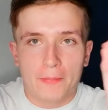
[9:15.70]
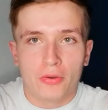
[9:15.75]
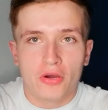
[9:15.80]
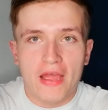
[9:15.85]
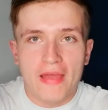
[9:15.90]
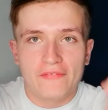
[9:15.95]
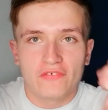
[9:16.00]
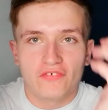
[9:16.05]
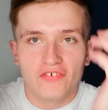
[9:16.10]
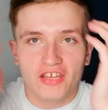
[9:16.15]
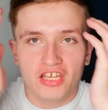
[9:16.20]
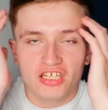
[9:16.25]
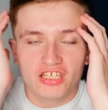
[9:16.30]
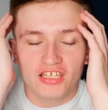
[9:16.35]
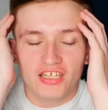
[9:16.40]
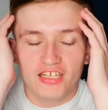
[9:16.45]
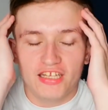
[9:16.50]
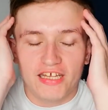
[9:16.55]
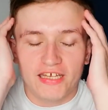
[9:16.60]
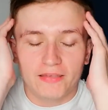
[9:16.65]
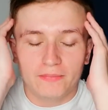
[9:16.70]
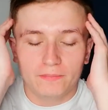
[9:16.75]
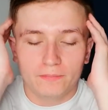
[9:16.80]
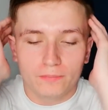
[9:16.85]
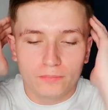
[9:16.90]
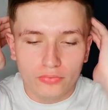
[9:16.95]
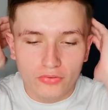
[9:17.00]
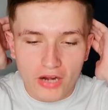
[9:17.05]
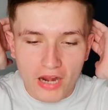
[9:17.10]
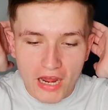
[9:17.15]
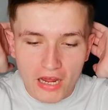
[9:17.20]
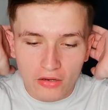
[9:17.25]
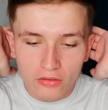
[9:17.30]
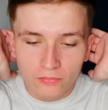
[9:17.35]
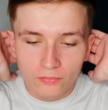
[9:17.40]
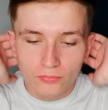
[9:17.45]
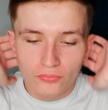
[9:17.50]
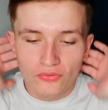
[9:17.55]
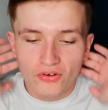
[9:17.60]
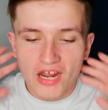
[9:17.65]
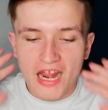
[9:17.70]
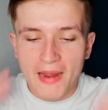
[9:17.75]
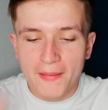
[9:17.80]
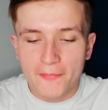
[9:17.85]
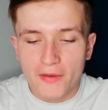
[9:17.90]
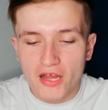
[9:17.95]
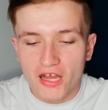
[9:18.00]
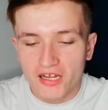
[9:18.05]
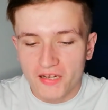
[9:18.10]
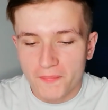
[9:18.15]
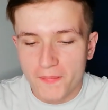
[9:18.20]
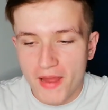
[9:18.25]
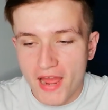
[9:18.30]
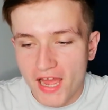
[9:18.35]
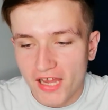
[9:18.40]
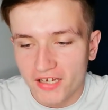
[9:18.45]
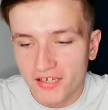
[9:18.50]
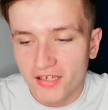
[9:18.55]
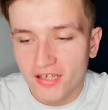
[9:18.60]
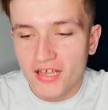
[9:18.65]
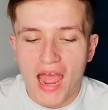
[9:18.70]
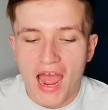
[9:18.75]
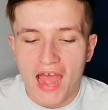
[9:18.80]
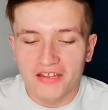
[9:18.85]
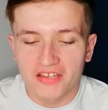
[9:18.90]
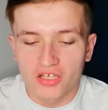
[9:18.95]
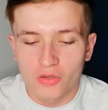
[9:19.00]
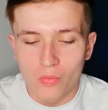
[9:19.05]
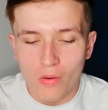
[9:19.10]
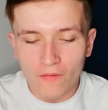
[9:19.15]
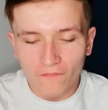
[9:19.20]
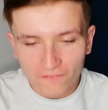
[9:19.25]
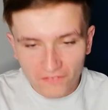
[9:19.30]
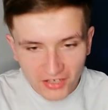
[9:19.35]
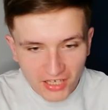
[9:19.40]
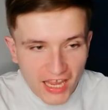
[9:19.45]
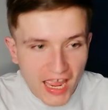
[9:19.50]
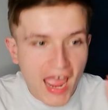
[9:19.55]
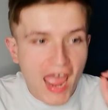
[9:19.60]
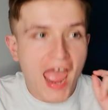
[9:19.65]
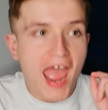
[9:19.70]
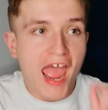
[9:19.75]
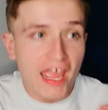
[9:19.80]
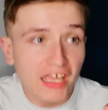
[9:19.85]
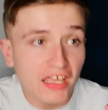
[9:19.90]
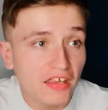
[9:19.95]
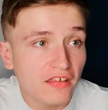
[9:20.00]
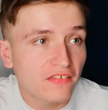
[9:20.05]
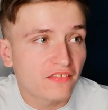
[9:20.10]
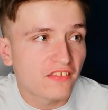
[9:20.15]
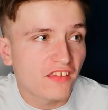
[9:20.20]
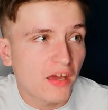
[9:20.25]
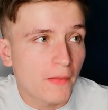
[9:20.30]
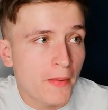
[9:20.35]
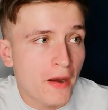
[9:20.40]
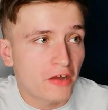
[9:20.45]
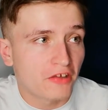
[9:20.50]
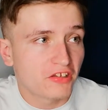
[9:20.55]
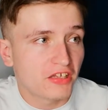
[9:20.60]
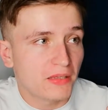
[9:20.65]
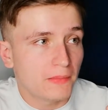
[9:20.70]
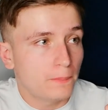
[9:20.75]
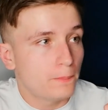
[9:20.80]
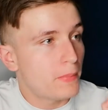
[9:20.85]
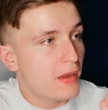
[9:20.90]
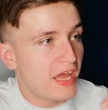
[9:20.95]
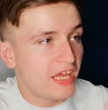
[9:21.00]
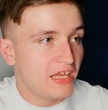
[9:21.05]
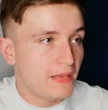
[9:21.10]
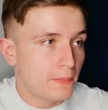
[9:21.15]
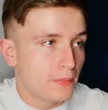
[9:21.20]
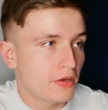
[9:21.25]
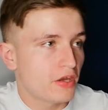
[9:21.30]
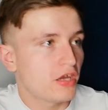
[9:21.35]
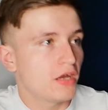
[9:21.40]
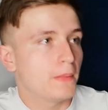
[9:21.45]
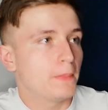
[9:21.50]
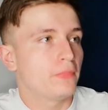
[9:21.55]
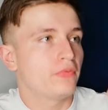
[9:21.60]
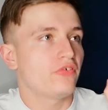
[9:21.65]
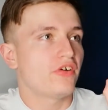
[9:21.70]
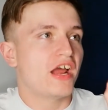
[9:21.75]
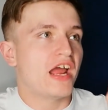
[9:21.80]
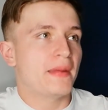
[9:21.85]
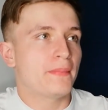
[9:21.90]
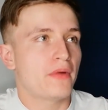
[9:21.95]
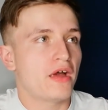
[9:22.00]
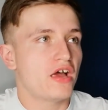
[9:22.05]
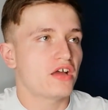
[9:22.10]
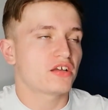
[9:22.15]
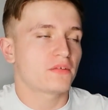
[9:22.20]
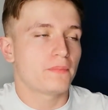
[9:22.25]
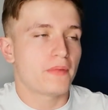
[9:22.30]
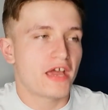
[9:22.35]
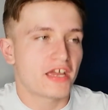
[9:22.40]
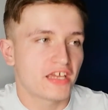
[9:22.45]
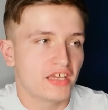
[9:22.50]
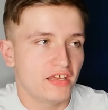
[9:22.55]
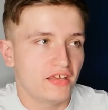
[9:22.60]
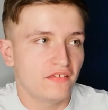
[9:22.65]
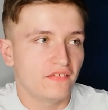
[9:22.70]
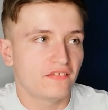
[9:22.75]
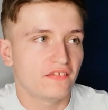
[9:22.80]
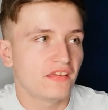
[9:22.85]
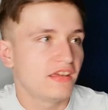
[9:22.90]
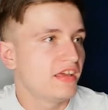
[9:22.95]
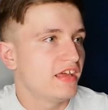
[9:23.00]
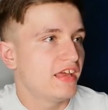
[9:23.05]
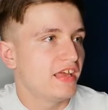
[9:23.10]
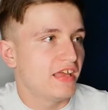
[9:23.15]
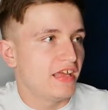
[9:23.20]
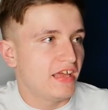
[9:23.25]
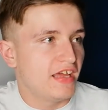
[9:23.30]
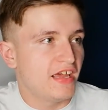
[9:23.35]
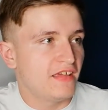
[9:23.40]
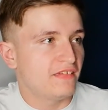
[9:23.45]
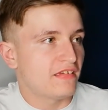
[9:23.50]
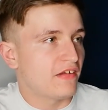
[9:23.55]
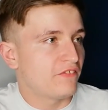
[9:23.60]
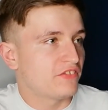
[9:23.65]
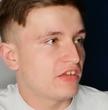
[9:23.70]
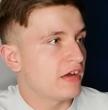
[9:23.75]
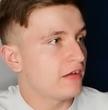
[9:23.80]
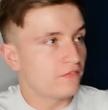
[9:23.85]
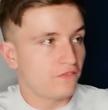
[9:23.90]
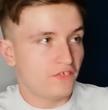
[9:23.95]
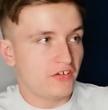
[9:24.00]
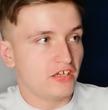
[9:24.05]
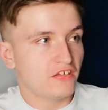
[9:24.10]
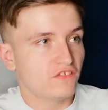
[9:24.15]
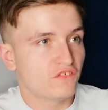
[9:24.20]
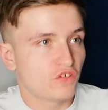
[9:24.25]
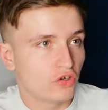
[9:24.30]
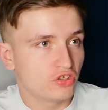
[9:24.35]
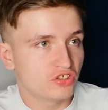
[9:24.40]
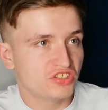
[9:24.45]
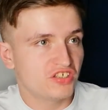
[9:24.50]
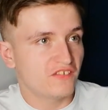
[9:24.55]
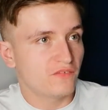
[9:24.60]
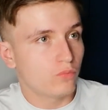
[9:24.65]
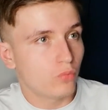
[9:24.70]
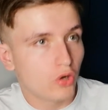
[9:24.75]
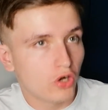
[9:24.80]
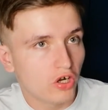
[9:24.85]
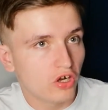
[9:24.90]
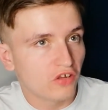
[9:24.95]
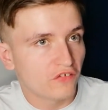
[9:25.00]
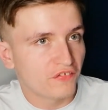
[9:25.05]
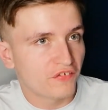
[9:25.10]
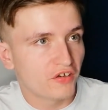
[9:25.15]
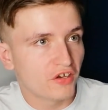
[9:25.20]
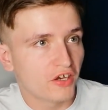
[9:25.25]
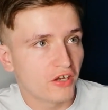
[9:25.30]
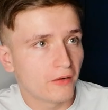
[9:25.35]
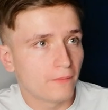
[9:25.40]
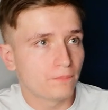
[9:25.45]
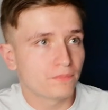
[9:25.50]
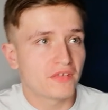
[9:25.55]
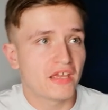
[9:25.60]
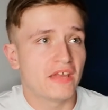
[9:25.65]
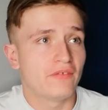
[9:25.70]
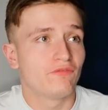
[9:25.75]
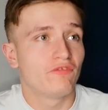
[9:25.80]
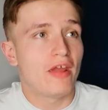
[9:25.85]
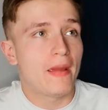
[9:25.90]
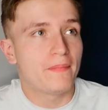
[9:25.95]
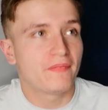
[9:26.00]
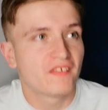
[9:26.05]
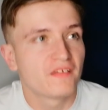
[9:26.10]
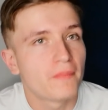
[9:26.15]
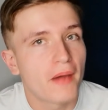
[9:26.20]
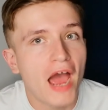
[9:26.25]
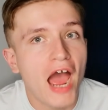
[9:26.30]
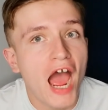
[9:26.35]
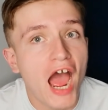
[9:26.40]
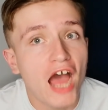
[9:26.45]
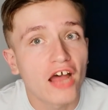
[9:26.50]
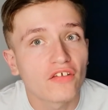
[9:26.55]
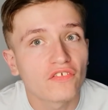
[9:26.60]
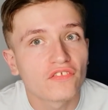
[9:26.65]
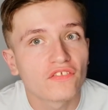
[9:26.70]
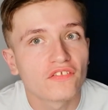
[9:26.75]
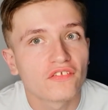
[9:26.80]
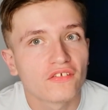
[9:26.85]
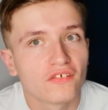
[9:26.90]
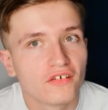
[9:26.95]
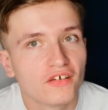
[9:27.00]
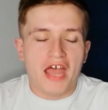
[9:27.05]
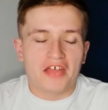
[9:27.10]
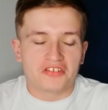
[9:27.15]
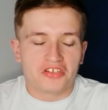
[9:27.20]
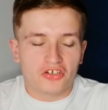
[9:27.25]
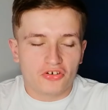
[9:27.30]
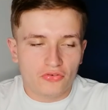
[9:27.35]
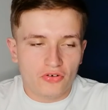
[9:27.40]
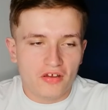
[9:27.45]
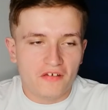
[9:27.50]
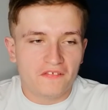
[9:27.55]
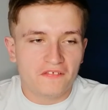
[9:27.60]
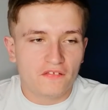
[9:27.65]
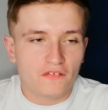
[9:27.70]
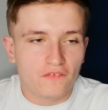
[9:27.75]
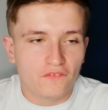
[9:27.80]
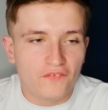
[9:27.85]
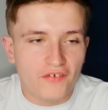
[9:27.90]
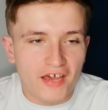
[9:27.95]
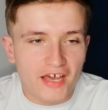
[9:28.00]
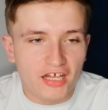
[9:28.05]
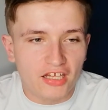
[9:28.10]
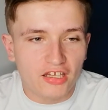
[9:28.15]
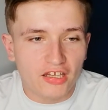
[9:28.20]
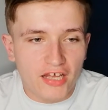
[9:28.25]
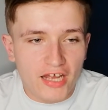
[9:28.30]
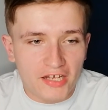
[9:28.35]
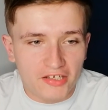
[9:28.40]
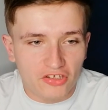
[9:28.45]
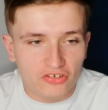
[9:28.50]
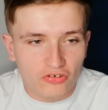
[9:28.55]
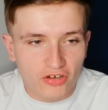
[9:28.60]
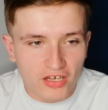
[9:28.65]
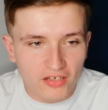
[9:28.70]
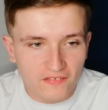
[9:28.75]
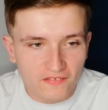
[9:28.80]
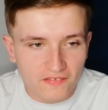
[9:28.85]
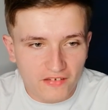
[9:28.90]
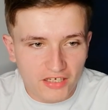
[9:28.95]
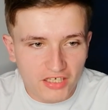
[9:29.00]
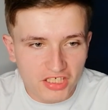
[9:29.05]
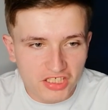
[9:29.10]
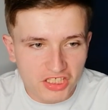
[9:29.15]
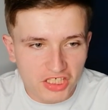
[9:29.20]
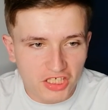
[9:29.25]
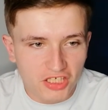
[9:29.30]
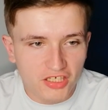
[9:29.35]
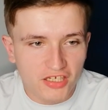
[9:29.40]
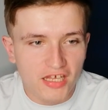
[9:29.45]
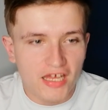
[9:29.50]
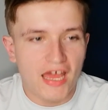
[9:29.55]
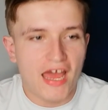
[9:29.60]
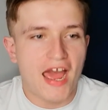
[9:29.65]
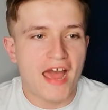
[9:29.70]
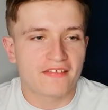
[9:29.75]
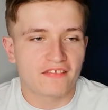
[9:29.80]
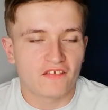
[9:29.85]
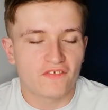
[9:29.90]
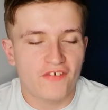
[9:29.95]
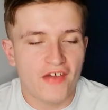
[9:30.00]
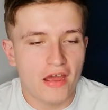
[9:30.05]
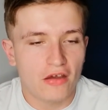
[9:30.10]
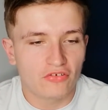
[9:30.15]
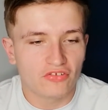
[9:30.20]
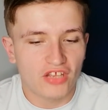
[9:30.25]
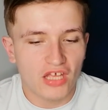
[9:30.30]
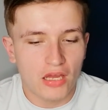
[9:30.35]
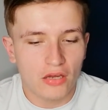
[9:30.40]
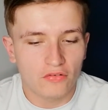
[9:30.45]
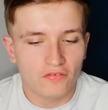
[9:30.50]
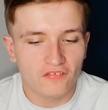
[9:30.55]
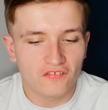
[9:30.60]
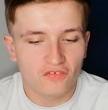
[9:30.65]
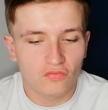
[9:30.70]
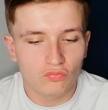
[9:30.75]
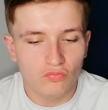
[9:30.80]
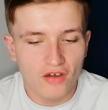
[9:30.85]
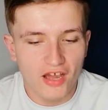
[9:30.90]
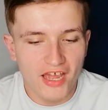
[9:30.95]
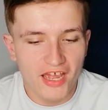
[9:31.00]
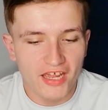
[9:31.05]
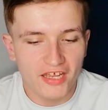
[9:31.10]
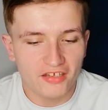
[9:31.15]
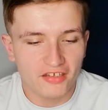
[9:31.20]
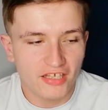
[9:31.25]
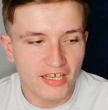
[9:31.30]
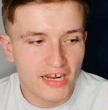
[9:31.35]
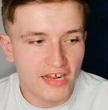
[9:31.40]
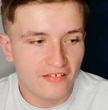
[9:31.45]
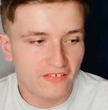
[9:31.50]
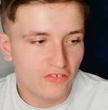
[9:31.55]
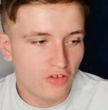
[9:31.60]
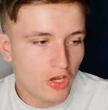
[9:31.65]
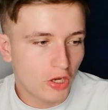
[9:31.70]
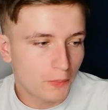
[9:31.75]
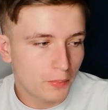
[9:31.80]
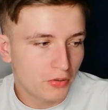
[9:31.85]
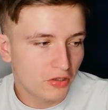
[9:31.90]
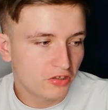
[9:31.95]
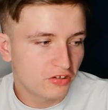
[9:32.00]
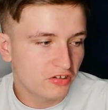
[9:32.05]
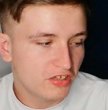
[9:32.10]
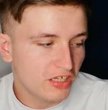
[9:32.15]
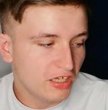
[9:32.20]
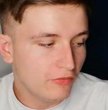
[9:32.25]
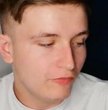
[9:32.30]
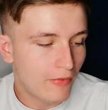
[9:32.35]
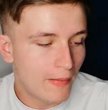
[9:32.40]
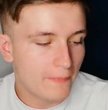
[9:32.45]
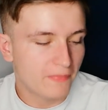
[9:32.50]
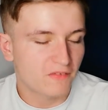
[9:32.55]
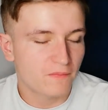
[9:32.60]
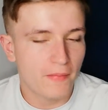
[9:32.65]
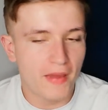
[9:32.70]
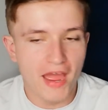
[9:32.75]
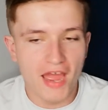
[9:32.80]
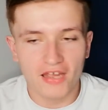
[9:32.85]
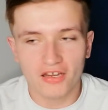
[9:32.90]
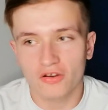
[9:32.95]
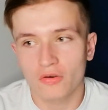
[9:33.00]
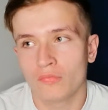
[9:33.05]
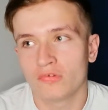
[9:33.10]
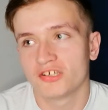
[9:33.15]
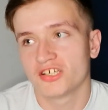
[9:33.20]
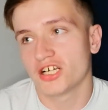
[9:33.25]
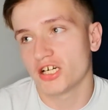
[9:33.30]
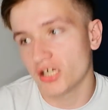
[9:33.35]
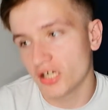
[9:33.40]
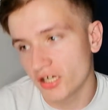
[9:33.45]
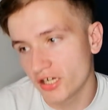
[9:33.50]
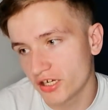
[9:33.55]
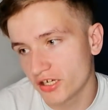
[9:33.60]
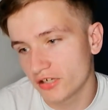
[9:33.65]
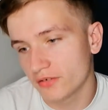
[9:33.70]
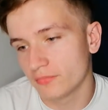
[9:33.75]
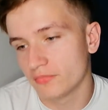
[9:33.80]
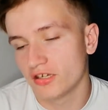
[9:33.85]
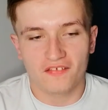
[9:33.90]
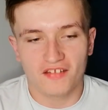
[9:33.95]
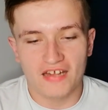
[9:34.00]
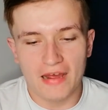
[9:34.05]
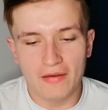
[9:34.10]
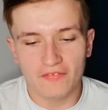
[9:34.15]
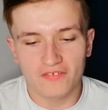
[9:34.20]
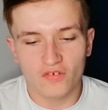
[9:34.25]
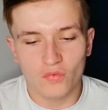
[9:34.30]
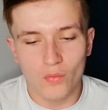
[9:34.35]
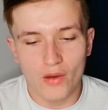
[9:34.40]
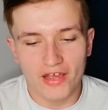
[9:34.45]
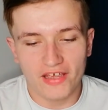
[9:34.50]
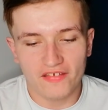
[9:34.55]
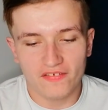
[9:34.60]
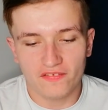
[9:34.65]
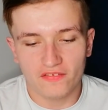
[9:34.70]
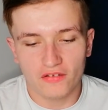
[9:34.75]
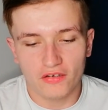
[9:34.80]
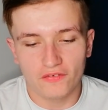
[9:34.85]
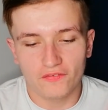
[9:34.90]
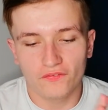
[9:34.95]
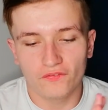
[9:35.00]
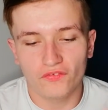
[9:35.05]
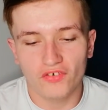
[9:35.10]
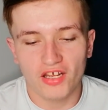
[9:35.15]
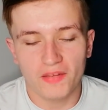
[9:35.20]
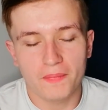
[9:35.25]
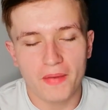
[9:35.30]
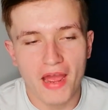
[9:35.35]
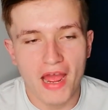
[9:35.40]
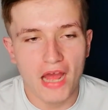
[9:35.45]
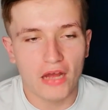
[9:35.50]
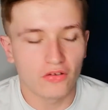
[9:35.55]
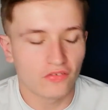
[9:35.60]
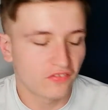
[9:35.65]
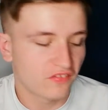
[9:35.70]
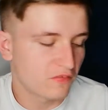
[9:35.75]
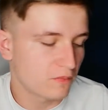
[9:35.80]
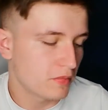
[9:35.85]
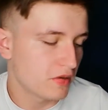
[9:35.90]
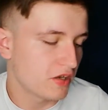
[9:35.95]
put everything in the like brown Primark bag. And the one thing I hate about the paper Primark bag is, is that that thing touches water, it rips apart. And the crystal fell at the train station as I found out when I had to open the ripped bag when I got home. So that was a waste of £3,